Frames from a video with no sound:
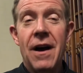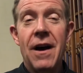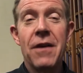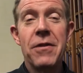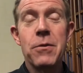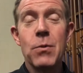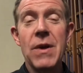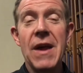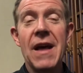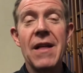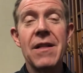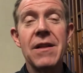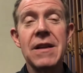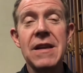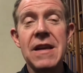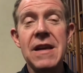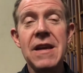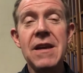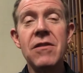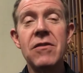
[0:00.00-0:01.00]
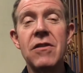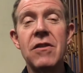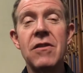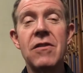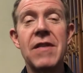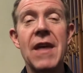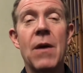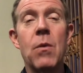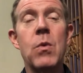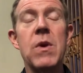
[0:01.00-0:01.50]
The reality
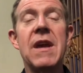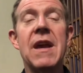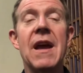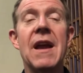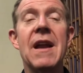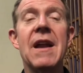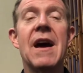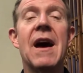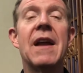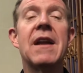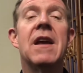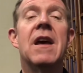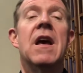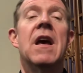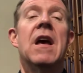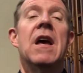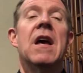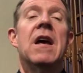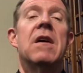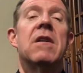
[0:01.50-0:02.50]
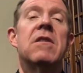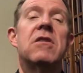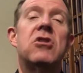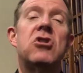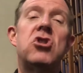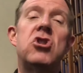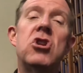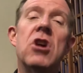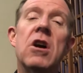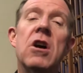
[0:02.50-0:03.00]
is that we cannot
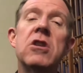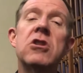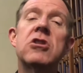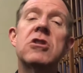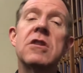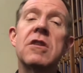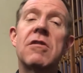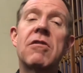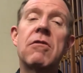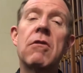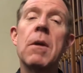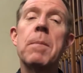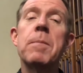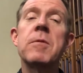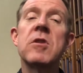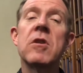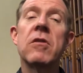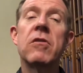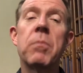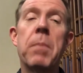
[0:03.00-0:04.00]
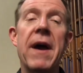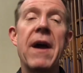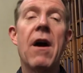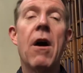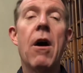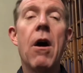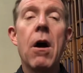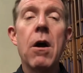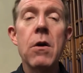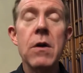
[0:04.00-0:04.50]
judge the scriptures by
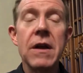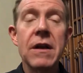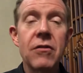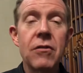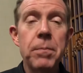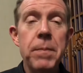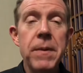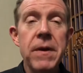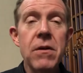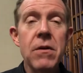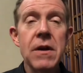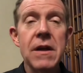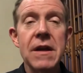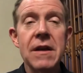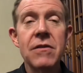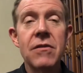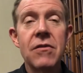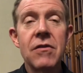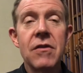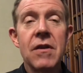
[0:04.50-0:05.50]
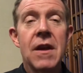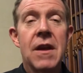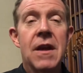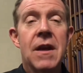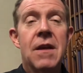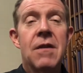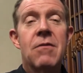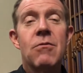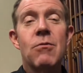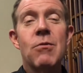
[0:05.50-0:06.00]
our experience.
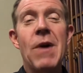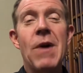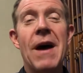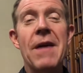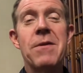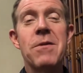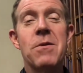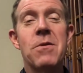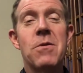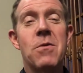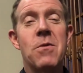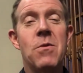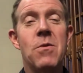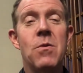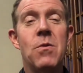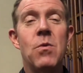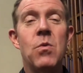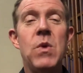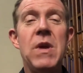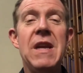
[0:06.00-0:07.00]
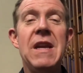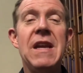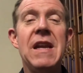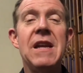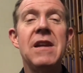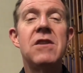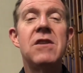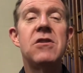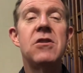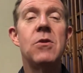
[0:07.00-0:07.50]
Rather, we
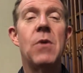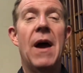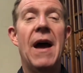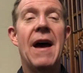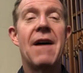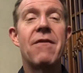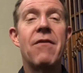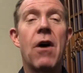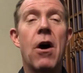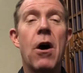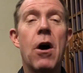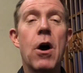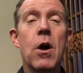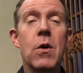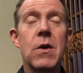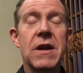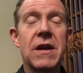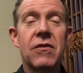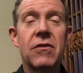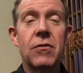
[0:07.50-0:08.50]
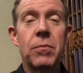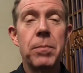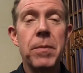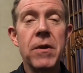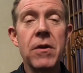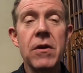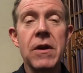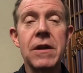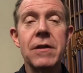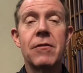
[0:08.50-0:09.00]
need to have our
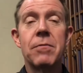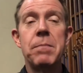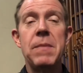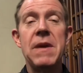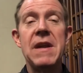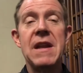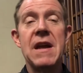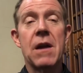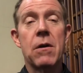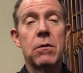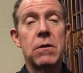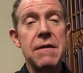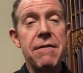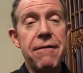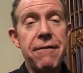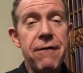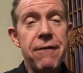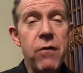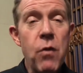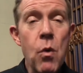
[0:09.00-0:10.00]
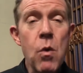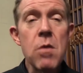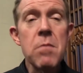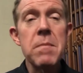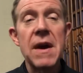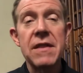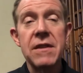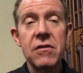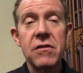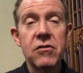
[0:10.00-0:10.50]
experience be not only formed
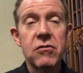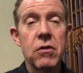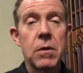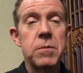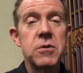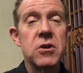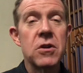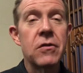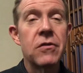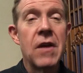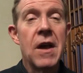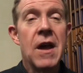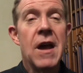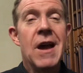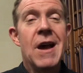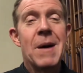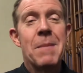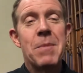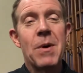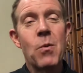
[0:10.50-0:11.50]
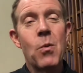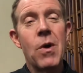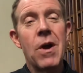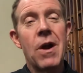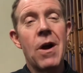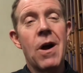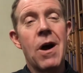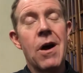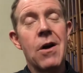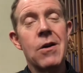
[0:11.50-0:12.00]
by the scriptures, but
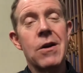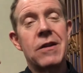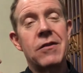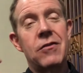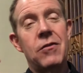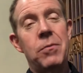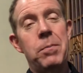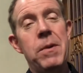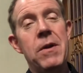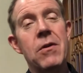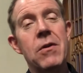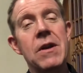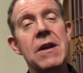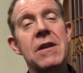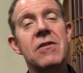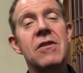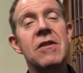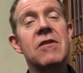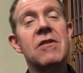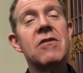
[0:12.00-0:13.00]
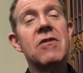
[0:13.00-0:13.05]
where our experience is